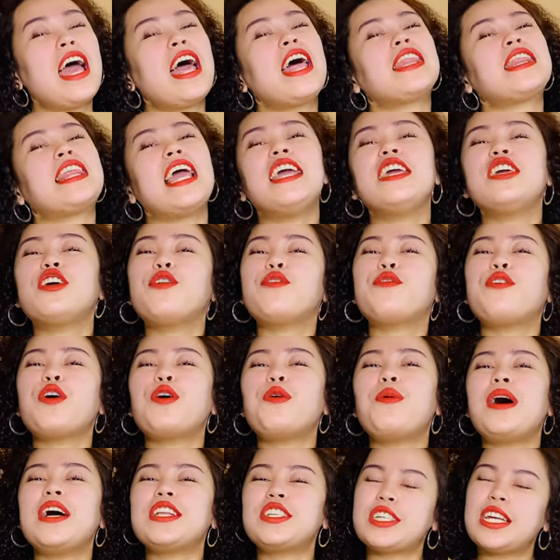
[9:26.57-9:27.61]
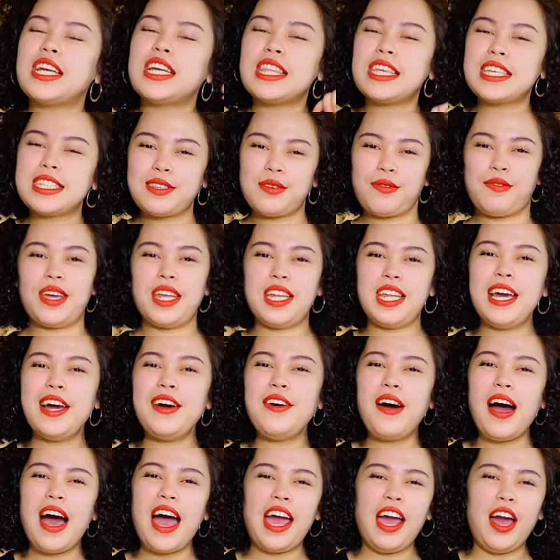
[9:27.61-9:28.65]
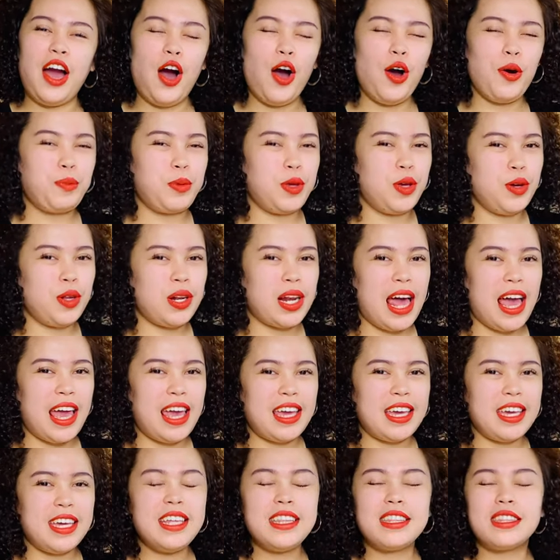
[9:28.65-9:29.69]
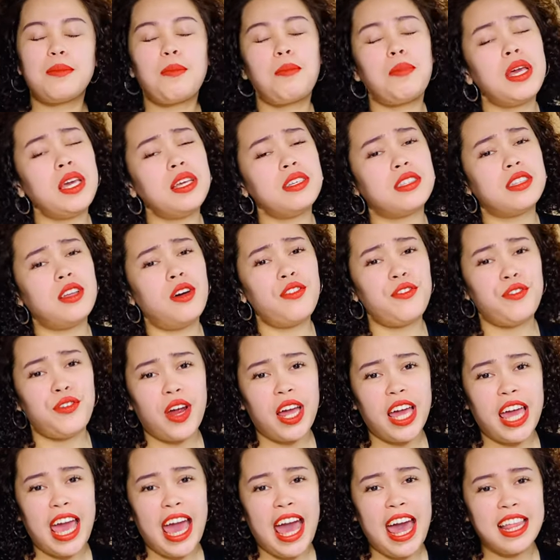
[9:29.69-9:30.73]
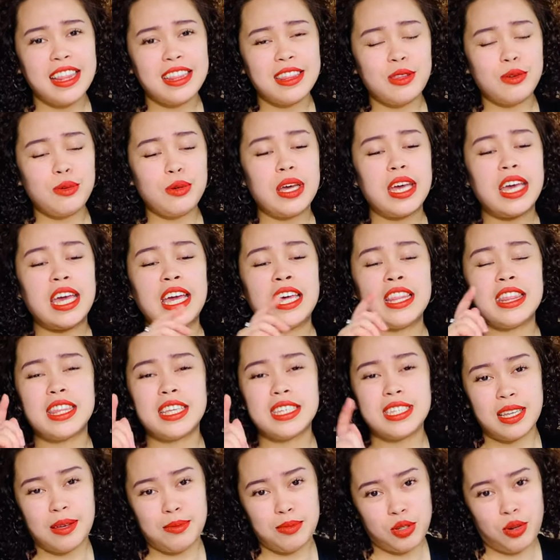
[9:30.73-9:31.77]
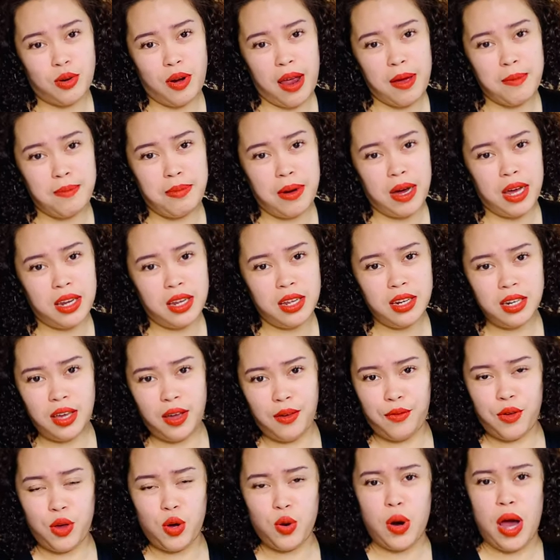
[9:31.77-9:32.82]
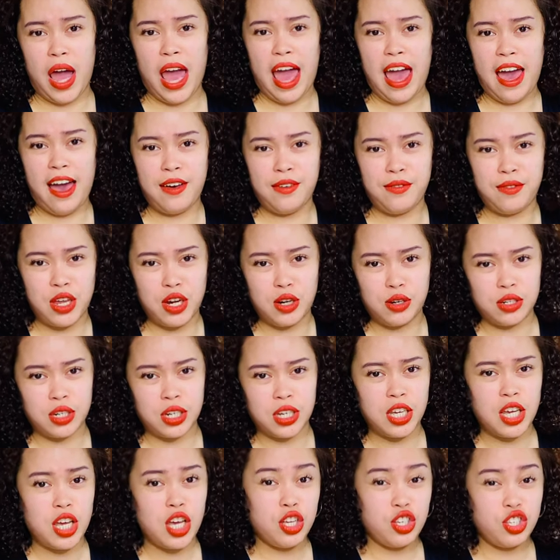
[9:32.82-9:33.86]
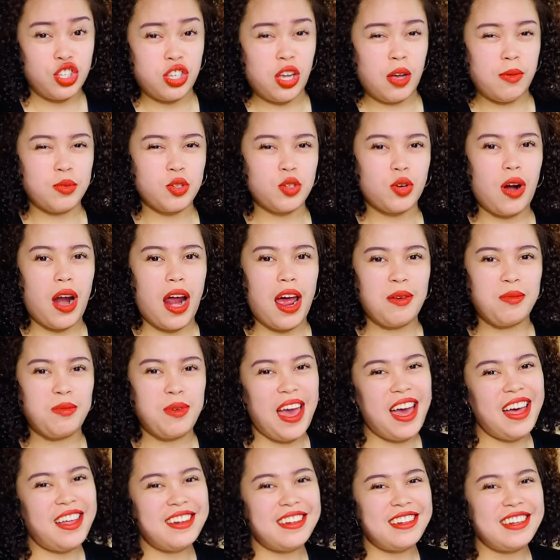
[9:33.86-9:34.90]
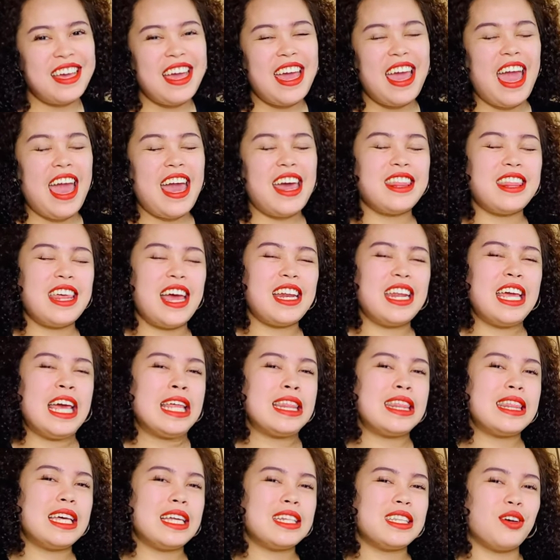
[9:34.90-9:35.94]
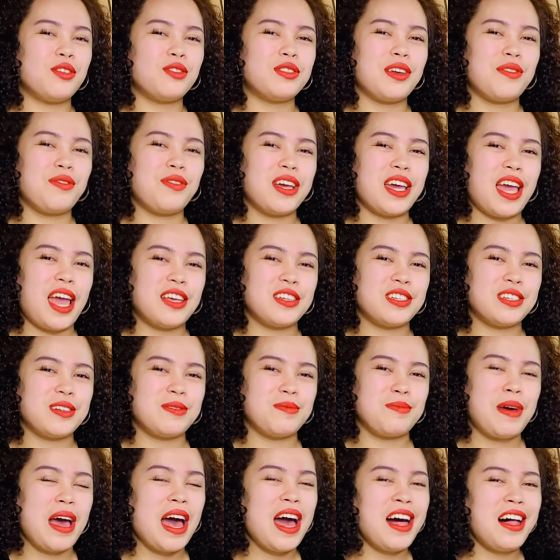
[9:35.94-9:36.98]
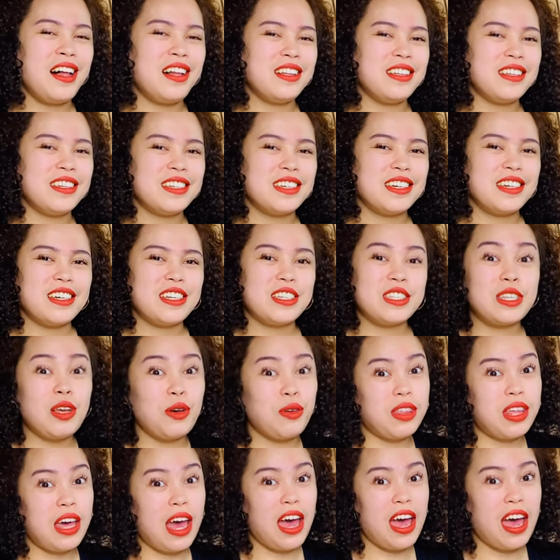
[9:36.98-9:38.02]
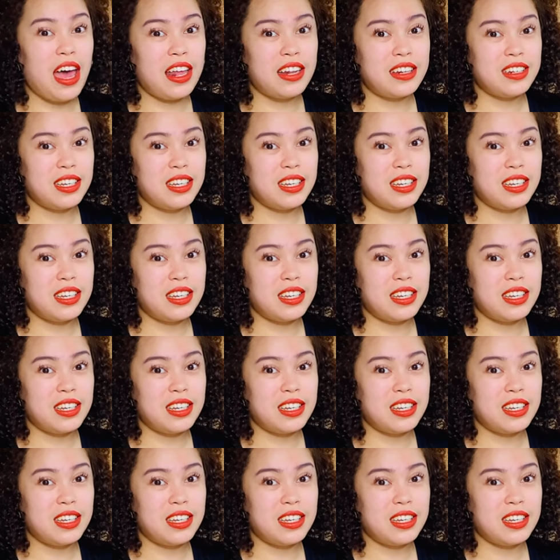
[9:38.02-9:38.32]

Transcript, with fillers: Thank you for watching this video. I hope you like it. Please don't forget to hit the subscribe button if you haven't subscribed yet, and then hit that notification bell so that